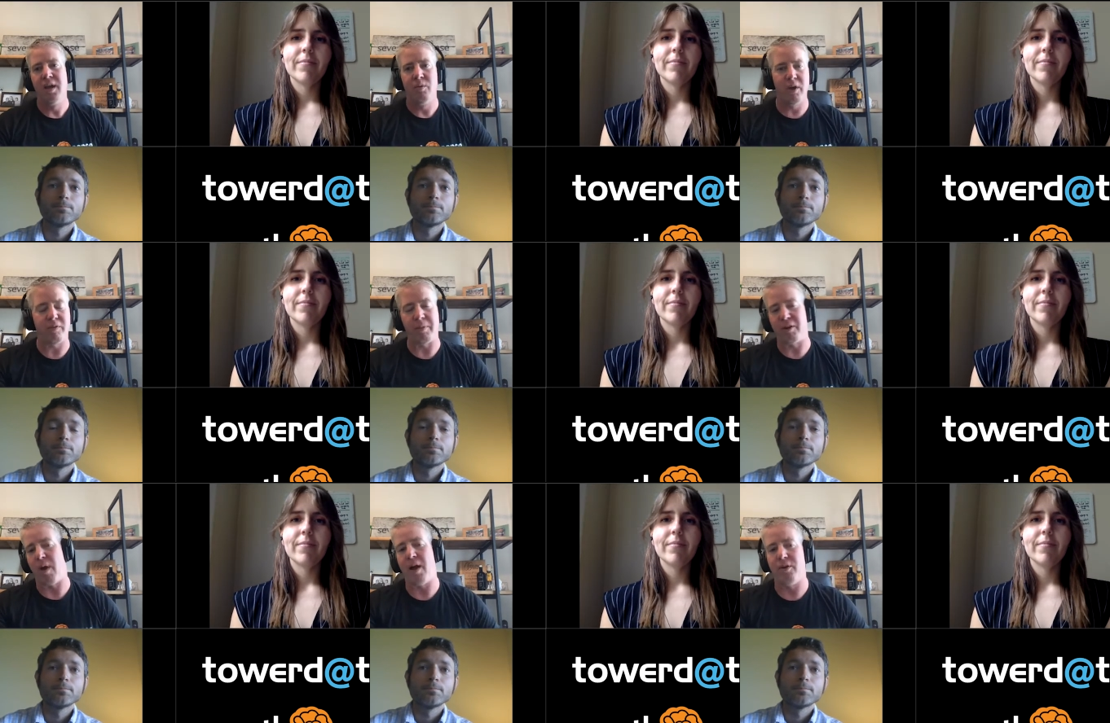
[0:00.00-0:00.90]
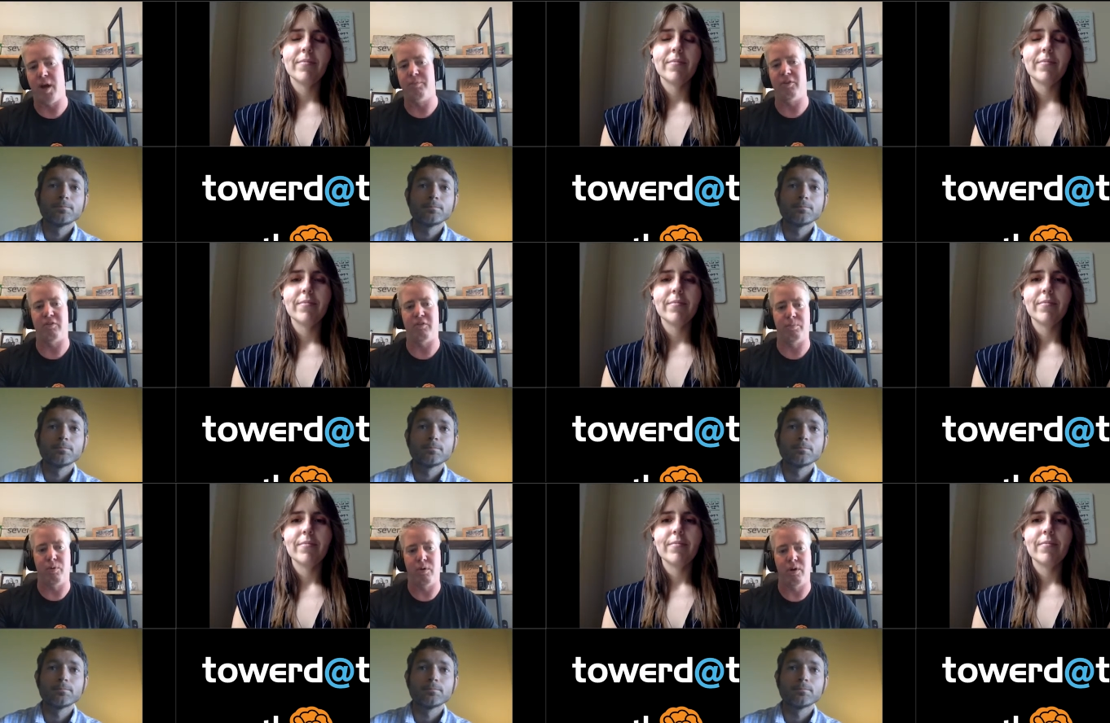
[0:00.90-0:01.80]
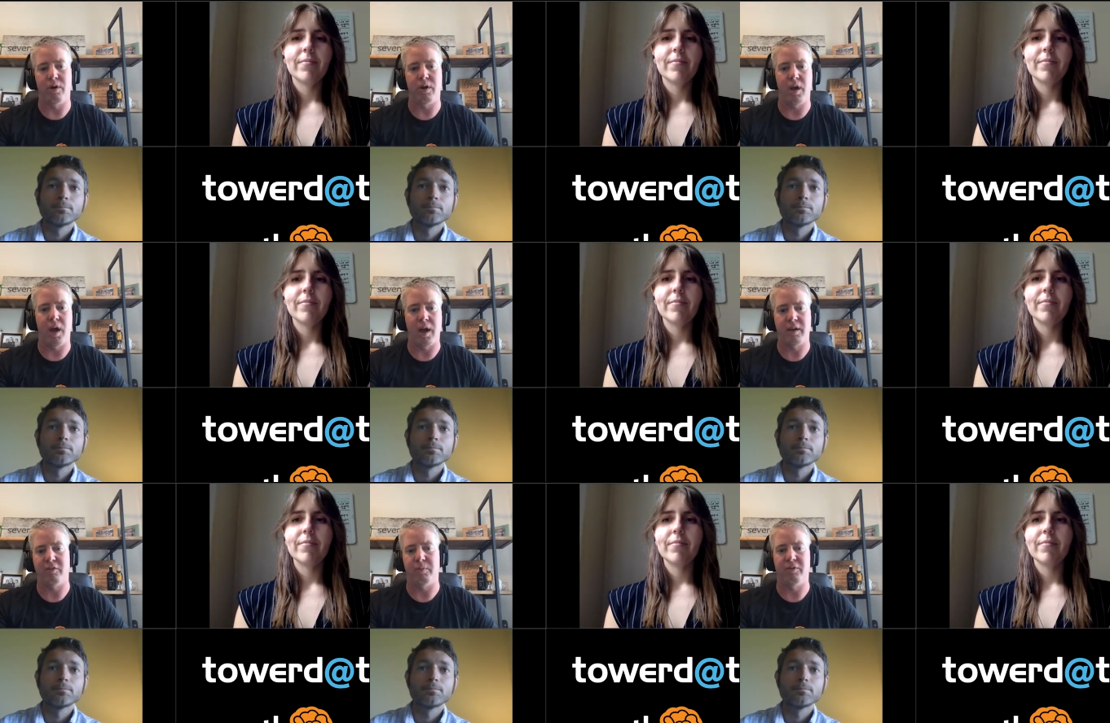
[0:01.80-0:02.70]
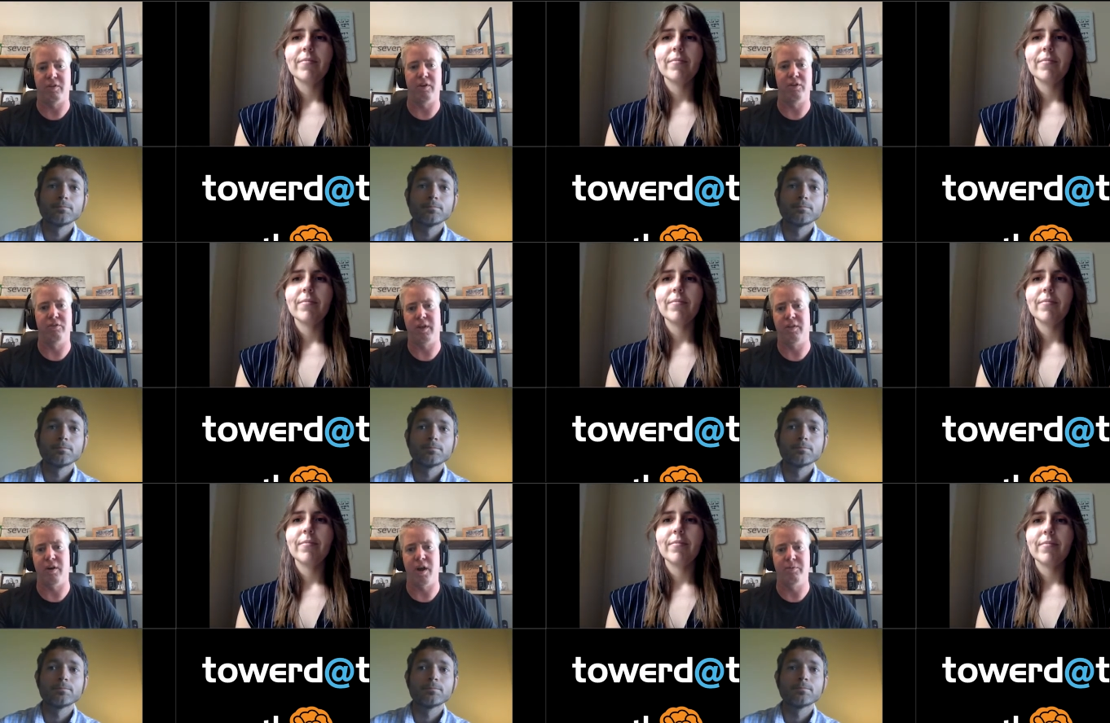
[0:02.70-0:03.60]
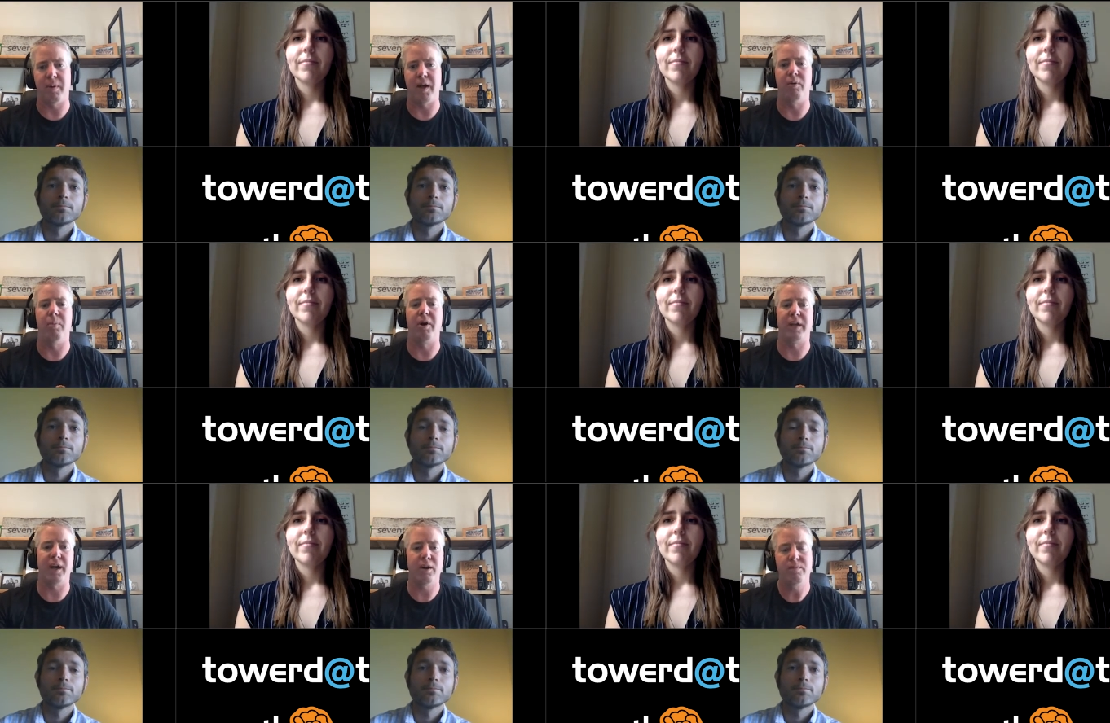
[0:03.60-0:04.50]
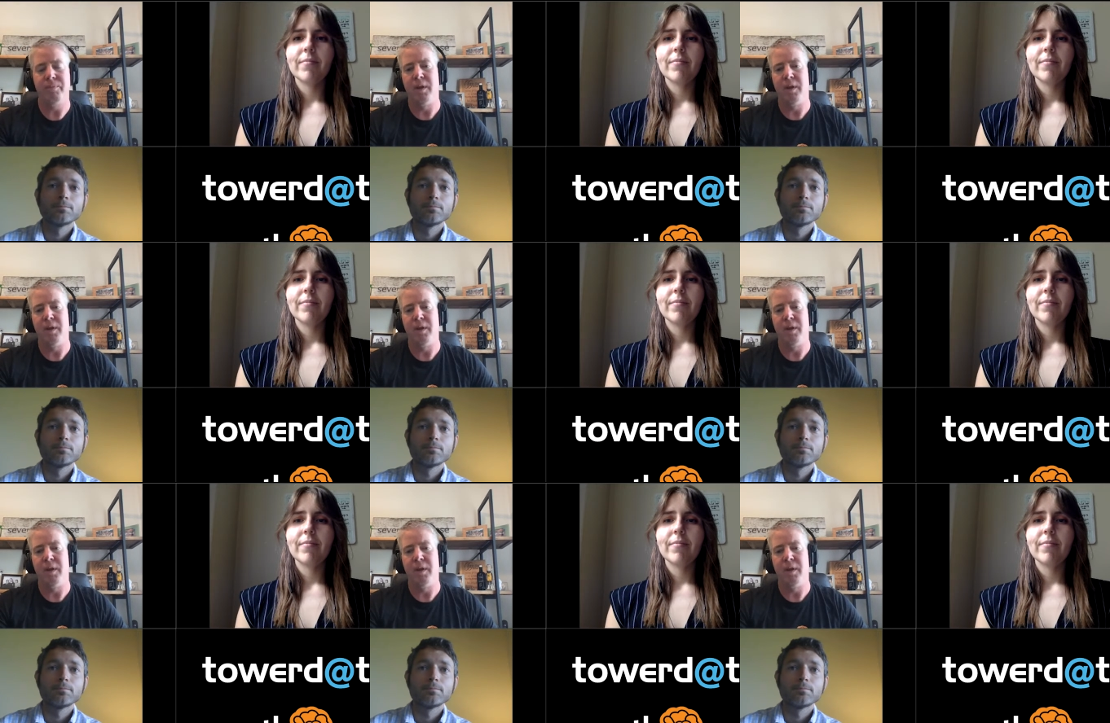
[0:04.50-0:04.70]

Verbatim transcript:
Speaker 1: really from the ground up to support uh, customers that are using either HubSpot or Marketo.